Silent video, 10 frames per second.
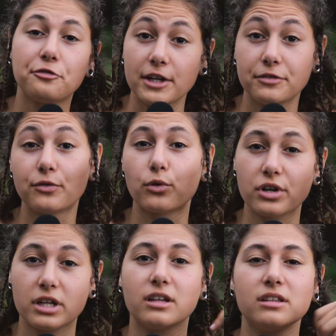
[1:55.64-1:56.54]

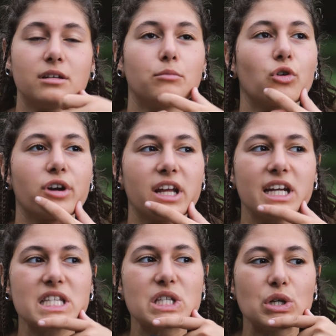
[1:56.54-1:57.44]
5:40 in the
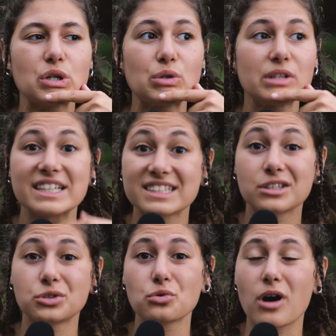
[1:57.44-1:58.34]
morning, so less
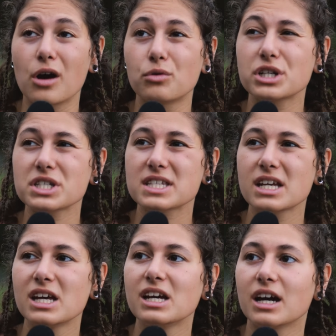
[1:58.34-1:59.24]
than 2 hours.
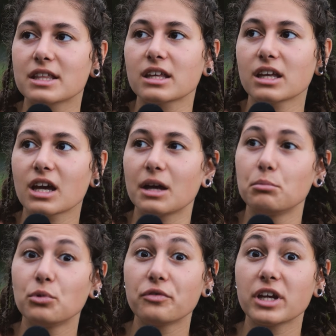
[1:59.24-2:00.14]
I think I'm
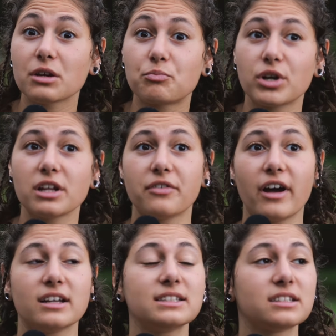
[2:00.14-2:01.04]
moving pretty
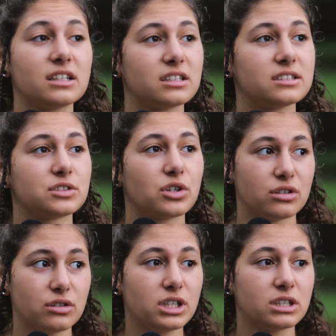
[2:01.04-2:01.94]
fast and it's
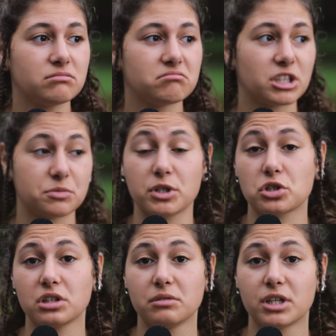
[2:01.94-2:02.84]
good, especially